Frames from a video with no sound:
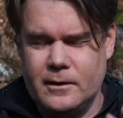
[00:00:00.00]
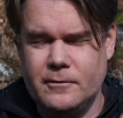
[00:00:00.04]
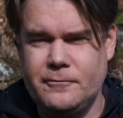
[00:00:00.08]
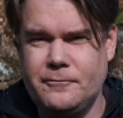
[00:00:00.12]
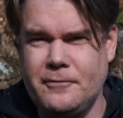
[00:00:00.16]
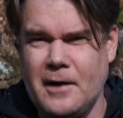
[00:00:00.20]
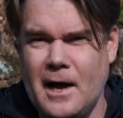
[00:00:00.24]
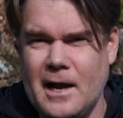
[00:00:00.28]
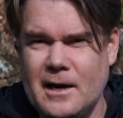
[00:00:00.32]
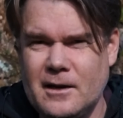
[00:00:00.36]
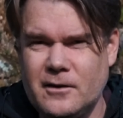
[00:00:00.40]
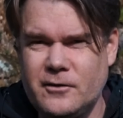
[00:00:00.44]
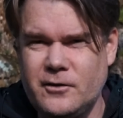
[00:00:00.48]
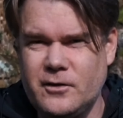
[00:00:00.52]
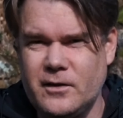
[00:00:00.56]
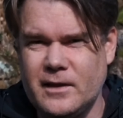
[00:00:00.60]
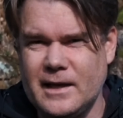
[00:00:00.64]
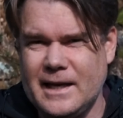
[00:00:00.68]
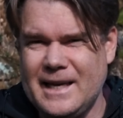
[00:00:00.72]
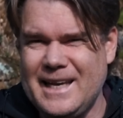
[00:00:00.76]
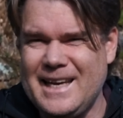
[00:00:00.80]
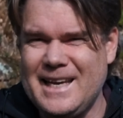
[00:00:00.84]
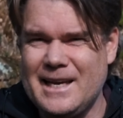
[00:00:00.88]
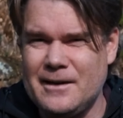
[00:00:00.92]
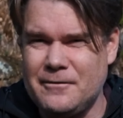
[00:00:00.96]
The advantage to
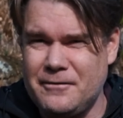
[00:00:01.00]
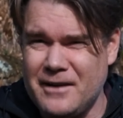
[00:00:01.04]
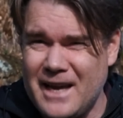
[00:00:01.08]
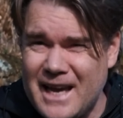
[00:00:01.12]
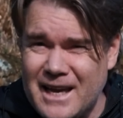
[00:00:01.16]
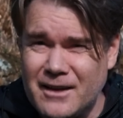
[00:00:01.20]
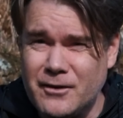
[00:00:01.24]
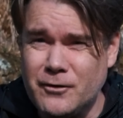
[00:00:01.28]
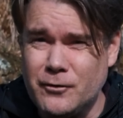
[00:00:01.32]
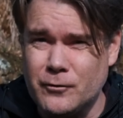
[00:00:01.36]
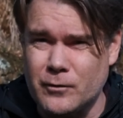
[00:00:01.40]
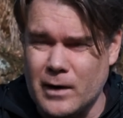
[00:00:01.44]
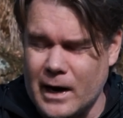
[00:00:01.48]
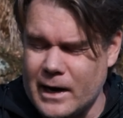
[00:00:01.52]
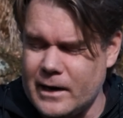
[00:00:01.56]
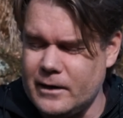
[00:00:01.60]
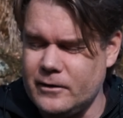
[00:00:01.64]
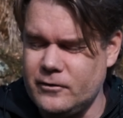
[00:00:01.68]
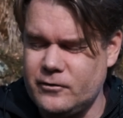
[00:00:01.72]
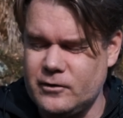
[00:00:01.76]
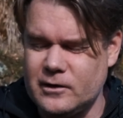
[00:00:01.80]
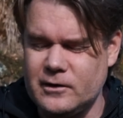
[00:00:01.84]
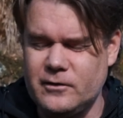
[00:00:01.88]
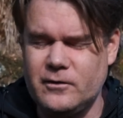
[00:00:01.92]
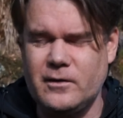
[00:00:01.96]
the E F S
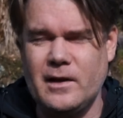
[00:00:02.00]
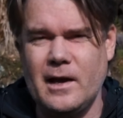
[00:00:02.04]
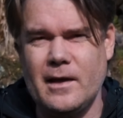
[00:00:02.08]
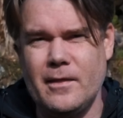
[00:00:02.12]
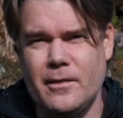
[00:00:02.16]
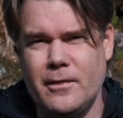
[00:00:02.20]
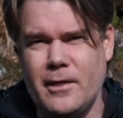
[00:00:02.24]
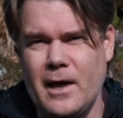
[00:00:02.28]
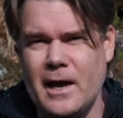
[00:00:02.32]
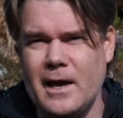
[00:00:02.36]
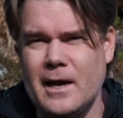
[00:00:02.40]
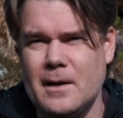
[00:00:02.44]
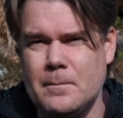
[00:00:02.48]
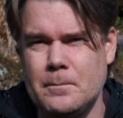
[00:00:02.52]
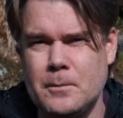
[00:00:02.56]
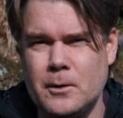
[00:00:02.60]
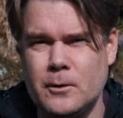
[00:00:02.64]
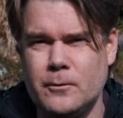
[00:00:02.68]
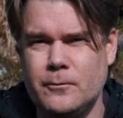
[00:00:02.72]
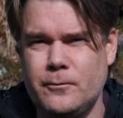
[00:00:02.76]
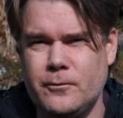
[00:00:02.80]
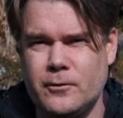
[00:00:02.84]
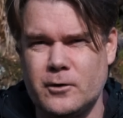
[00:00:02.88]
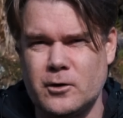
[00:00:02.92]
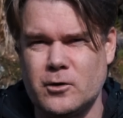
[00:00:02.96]
range is that they are
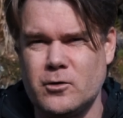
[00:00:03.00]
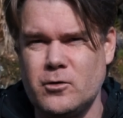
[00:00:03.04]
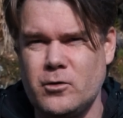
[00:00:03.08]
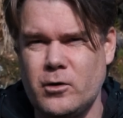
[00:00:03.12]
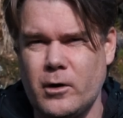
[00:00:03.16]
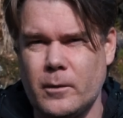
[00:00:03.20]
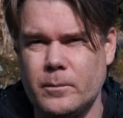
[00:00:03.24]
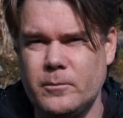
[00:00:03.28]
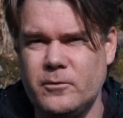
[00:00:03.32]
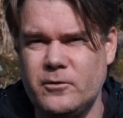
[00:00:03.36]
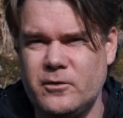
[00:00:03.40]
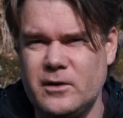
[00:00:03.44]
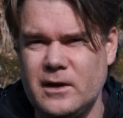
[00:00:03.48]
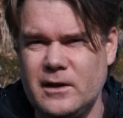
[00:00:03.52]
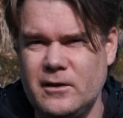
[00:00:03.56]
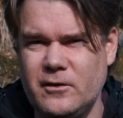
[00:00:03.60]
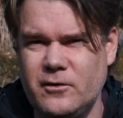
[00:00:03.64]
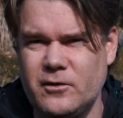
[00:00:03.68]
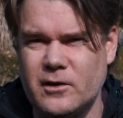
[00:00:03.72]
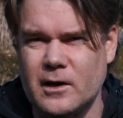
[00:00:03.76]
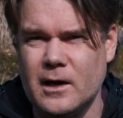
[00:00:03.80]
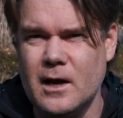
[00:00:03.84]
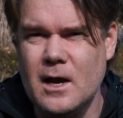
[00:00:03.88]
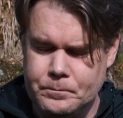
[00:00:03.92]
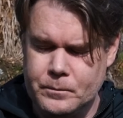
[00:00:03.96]
built for a crop
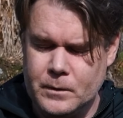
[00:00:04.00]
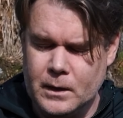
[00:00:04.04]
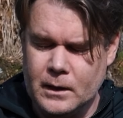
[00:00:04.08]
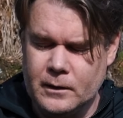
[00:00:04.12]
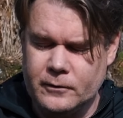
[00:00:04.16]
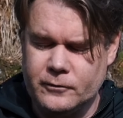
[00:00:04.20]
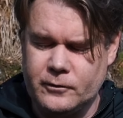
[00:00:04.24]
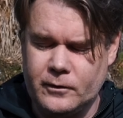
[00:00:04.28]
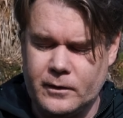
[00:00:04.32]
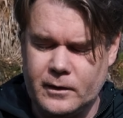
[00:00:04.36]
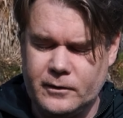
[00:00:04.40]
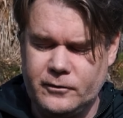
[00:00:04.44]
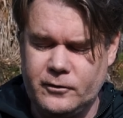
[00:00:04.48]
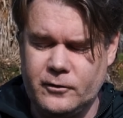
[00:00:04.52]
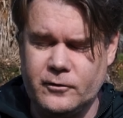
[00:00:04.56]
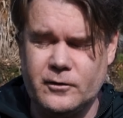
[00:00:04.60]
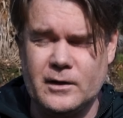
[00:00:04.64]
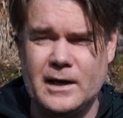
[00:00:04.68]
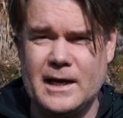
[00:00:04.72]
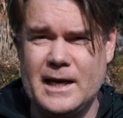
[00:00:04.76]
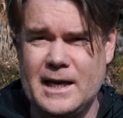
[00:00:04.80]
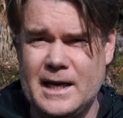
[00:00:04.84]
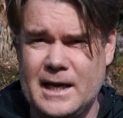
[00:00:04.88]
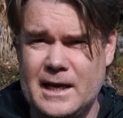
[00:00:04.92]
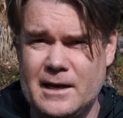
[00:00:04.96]
sensor. So this is
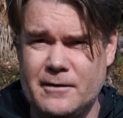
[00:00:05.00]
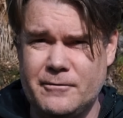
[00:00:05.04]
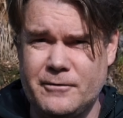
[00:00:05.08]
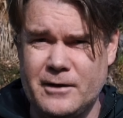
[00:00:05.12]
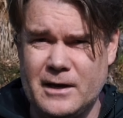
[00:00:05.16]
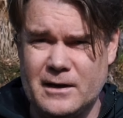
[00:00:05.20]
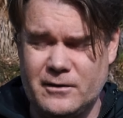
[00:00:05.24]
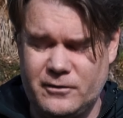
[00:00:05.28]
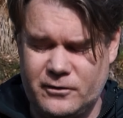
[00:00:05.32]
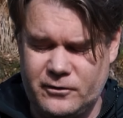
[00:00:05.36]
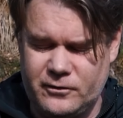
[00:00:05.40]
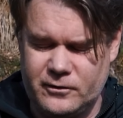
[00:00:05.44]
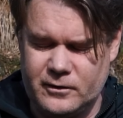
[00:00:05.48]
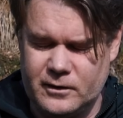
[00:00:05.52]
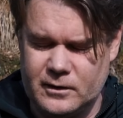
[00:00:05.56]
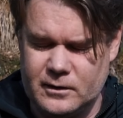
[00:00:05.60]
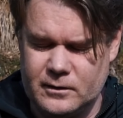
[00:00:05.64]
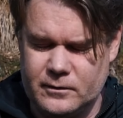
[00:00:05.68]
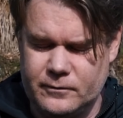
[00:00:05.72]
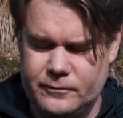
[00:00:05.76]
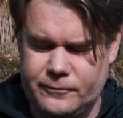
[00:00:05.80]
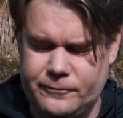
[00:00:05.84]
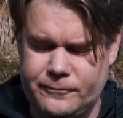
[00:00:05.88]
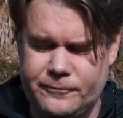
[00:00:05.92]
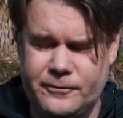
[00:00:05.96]
the E F S
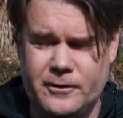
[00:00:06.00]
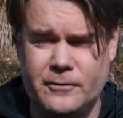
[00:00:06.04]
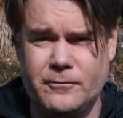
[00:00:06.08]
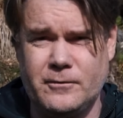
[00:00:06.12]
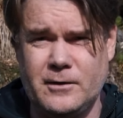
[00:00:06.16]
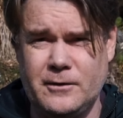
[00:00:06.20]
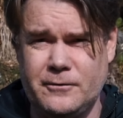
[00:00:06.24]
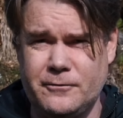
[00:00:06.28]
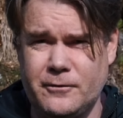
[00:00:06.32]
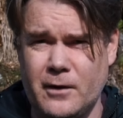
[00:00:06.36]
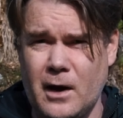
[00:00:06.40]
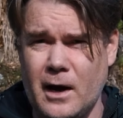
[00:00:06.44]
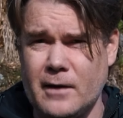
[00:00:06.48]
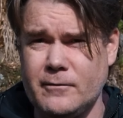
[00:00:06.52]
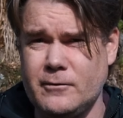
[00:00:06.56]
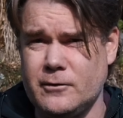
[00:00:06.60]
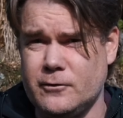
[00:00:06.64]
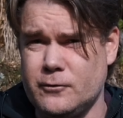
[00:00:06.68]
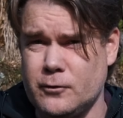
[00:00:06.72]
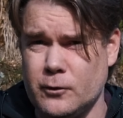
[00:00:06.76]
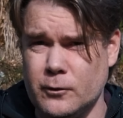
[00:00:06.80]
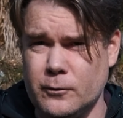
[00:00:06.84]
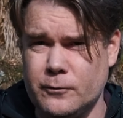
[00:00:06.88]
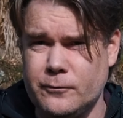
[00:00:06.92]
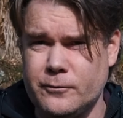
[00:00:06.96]
fifty-five
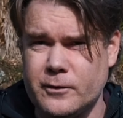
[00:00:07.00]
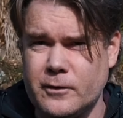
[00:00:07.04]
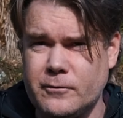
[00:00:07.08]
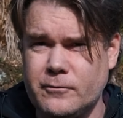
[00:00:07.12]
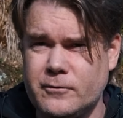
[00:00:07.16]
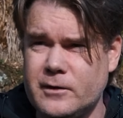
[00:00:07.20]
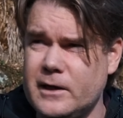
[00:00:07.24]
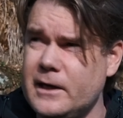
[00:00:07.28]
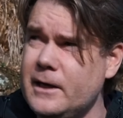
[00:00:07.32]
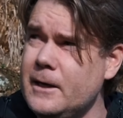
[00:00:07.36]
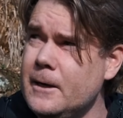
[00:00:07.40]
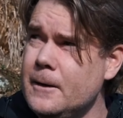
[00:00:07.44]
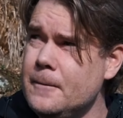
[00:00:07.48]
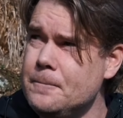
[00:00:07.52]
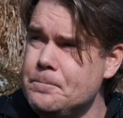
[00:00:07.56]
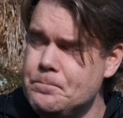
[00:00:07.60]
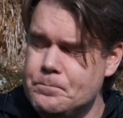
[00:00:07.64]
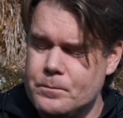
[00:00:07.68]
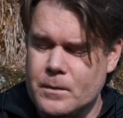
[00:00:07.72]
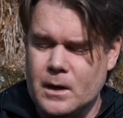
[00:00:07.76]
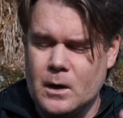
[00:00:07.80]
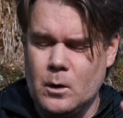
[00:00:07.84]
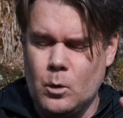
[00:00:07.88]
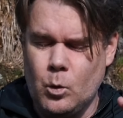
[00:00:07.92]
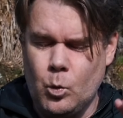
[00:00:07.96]
to two fifty.
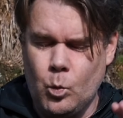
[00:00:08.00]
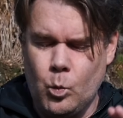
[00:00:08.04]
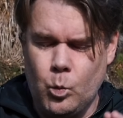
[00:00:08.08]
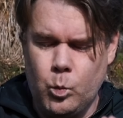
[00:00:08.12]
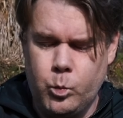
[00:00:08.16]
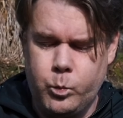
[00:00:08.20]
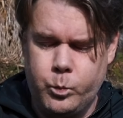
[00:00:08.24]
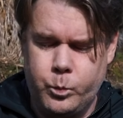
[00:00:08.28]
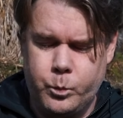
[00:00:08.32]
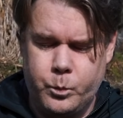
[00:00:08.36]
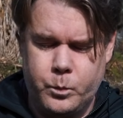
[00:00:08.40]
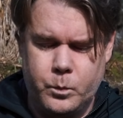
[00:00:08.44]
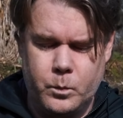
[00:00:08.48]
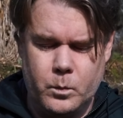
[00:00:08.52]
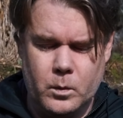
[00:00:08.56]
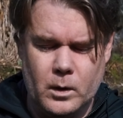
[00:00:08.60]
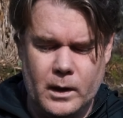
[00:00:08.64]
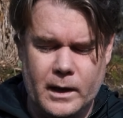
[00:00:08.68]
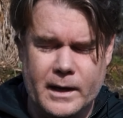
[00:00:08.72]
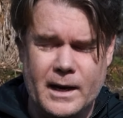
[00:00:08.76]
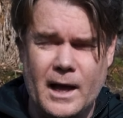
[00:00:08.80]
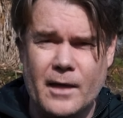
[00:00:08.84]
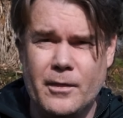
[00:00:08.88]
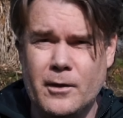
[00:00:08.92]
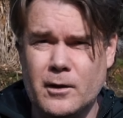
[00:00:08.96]

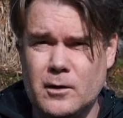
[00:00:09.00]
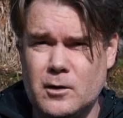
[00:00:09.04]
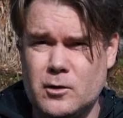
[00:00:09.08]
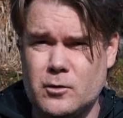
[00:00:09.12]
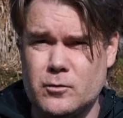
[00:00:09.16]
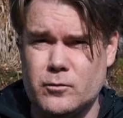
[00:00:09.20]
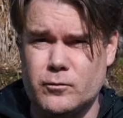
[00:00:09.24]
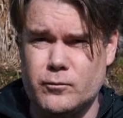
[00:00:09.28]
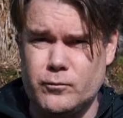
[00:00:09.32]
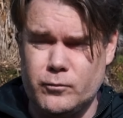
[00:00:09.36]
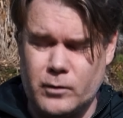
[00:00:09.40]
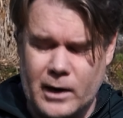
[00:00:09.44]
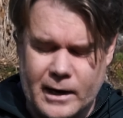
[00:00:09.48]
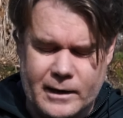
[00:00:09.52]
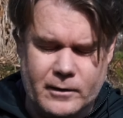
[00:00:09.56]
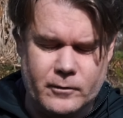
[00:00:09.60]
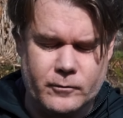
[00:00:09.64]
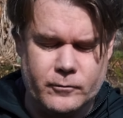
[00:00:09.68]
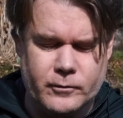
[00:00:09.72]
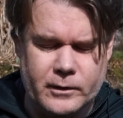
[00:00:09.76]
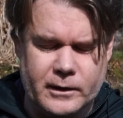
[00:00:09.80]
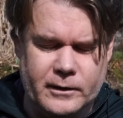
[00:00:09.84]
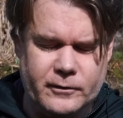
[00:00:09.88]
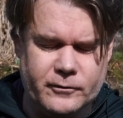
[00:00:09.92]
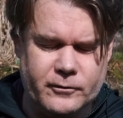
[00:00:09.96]
Another
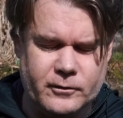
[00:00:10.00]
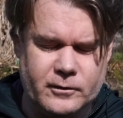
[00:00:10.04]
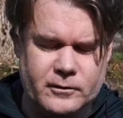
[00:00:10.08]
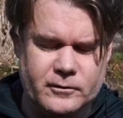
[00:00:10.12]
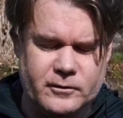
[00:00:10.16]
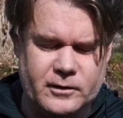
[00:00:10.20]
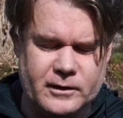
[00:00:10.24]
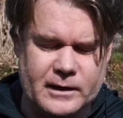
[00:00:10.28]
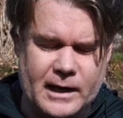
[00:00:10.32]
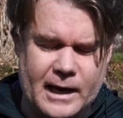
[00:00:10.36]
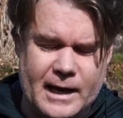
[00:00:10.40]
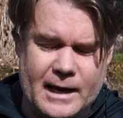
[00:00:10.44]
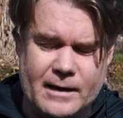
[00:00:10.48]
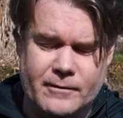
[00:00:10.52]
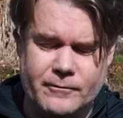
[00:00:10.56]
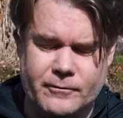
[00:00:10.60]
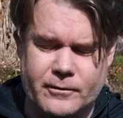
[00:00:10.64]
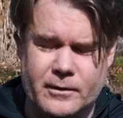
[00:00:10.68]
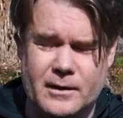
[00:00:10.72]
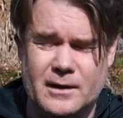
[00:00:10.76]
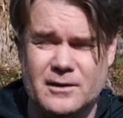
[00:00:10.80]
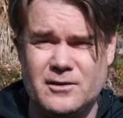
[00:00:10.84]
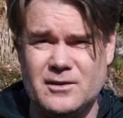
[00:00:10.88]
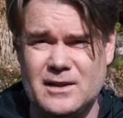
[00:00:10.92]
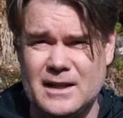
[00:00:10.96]
great reason to have
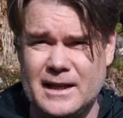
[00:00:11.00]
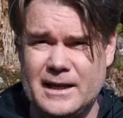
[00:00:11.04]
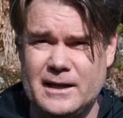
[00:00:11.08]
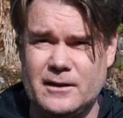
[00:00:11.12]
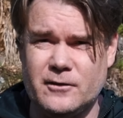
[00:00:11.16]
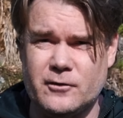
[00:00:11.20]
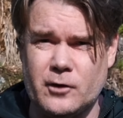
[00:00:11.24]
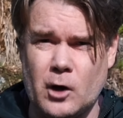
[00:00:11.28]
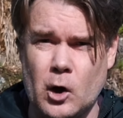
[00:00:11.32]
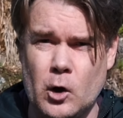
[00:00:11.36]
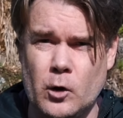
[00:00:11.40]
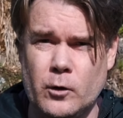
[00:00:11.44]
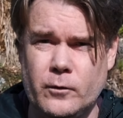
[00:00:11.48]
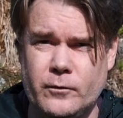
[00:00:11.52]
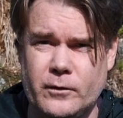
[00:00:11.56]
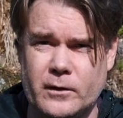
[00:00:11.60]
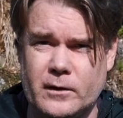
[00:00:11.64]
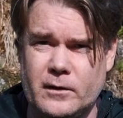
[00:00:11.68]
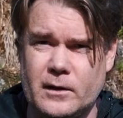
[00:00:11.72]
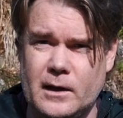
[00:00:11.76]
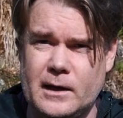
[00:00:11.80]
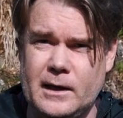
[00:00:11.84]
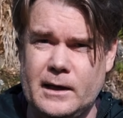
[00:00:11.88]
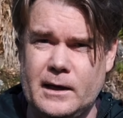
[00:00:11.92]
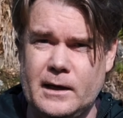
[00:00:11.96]
this lens
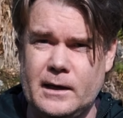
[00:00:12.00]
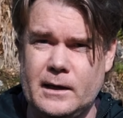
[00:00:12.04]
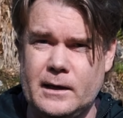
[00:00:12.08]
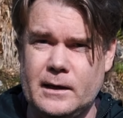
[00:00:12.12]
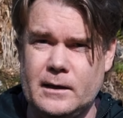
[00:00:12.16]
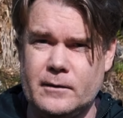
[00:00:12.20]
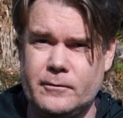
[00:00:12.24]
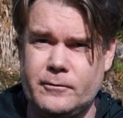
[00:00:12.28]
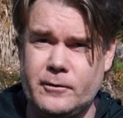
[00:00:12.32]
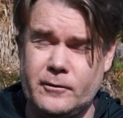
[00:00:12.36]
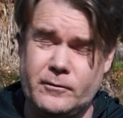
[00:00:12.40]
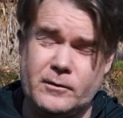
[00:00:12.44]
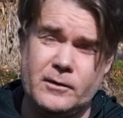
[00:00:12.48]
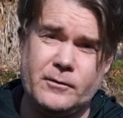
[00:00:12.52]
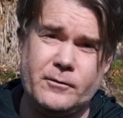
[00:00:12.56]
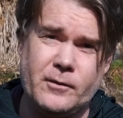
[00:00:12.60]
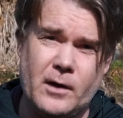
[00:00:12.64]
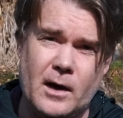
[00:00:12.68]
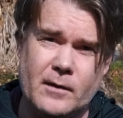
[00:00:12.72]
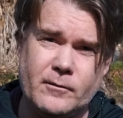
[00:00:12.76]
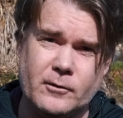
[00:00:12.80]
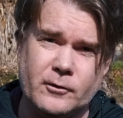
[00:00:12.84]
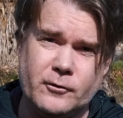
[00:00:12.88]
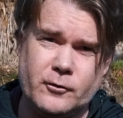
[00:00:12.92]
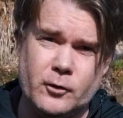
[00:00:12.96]
over the
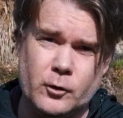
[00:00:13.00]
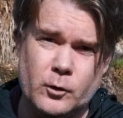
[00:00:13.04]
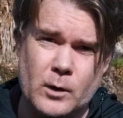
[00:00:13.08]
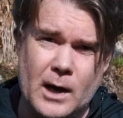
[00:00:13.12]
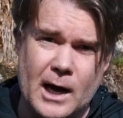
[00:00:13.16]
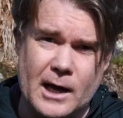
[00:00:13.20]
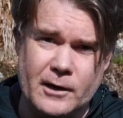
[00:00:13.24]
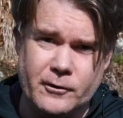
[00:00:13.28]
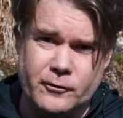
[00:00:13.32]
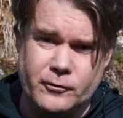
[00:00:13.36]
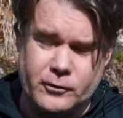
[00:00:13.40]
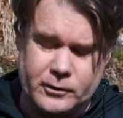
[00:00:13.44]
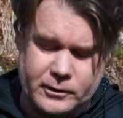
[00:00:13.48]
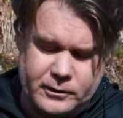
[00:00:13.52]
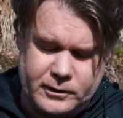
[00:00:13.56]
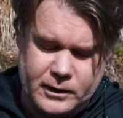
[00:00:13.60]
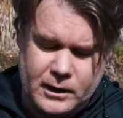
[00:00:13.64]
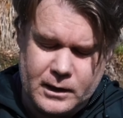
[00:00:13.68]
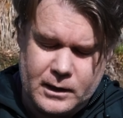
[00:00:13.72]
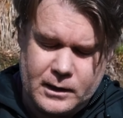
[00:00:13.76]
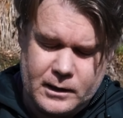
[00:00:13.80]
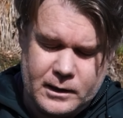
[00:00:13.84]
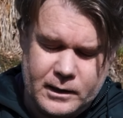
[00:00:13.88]
fifty-five to two hundred